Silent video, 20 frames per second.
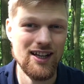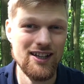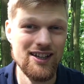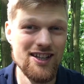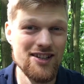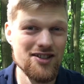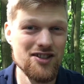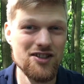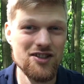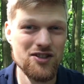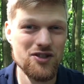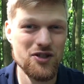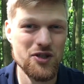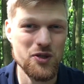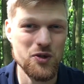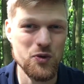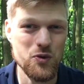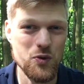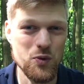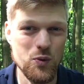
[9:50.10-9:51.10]
Listen
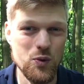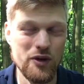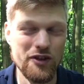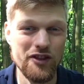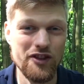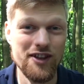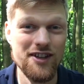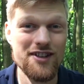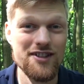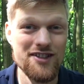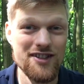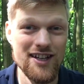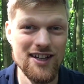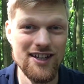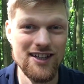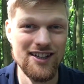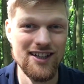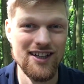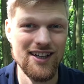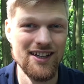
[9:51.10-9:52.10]
to what they say.